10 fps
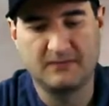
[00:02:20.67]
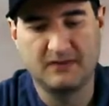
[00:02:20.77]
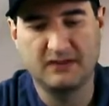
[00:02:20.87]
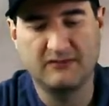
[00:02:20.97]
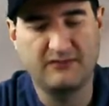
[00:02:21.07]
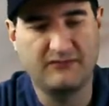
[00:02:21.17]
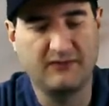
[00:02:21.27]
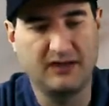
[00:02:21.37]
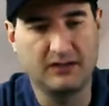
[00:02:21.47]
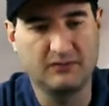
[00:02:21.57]
The
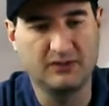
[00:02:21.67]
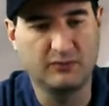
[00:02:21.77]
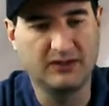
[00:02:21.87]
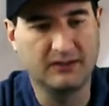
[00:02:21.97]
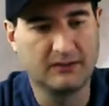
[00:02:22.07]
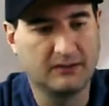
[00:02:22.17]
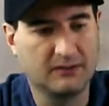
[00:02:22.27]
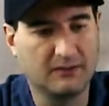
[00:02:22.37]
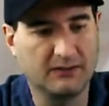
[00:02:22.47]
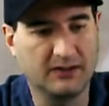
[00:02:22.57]
flame and the wick.
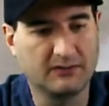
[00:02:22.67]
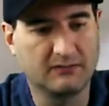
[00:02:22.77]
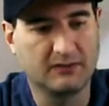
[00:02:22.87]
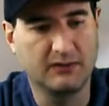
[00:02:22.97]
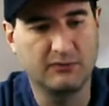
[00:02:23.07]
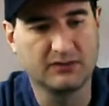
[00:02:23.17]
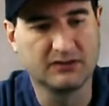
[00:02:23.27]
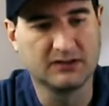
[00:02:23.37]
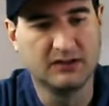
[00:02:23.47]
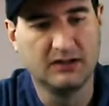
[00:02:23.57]
Okay, that
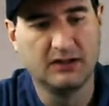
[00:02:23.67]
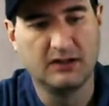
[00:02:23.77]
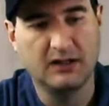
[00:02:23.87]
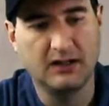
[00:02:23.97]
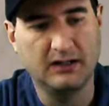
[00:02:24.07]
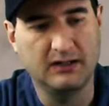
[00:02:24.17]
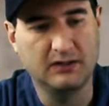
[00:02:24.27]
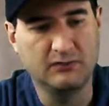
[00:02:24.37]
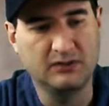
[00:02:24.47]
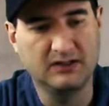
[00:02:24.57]
works. And
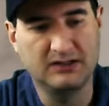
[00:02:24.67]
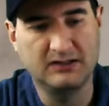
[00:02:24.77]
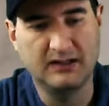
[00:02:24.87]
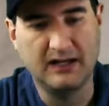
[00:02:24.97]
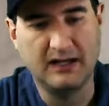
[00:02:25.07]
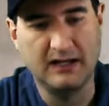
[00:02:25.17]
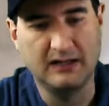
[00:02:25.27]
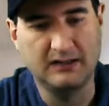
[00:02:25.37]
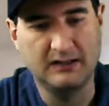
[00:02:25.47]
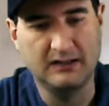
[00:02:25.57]
then we need to
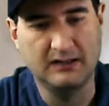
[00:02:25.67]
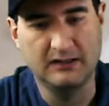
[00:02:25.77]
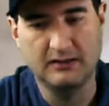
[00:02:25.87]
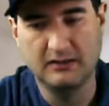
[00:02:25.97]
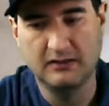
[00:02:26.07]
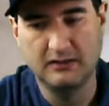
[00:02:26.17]
add in